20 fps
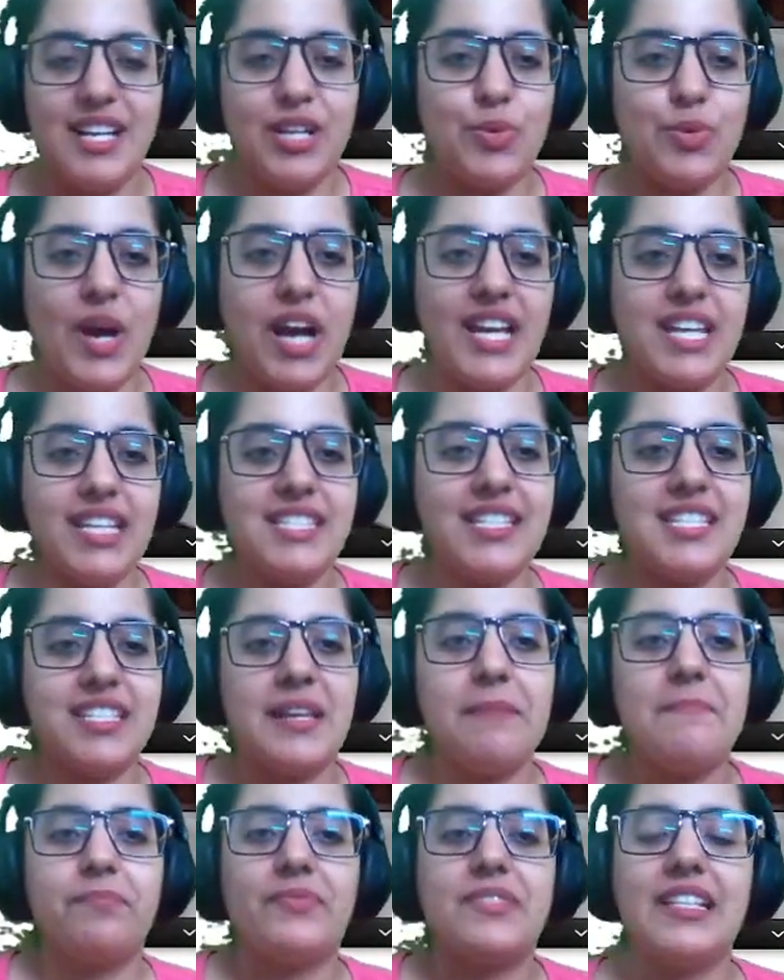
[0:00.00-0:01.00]
right?
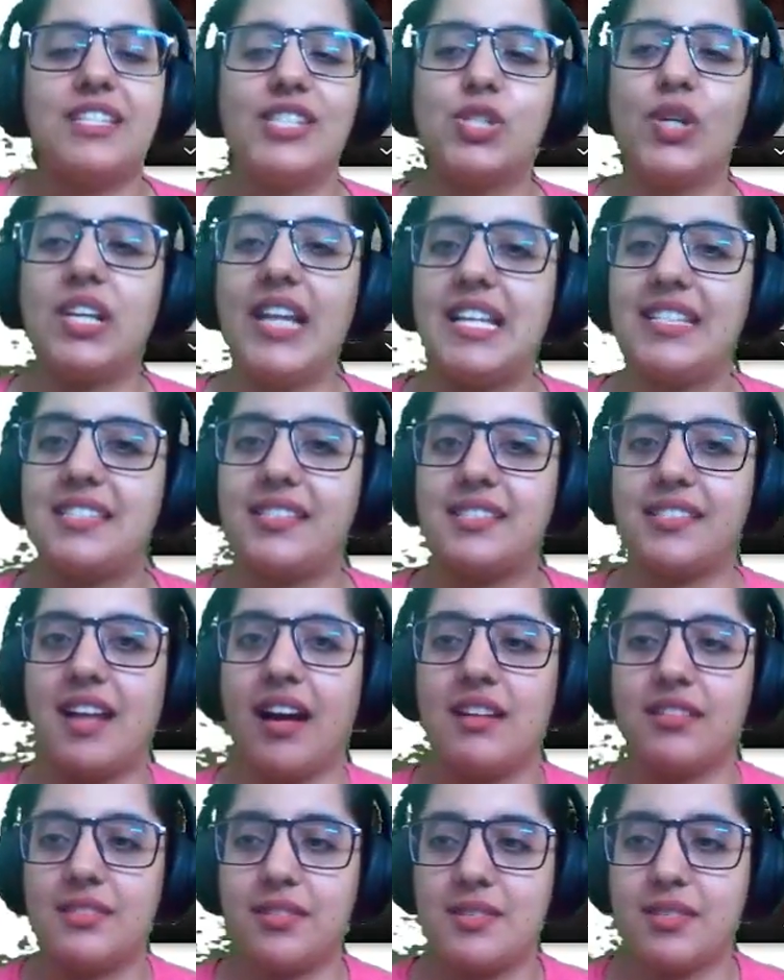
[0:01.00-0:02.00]
So let's start.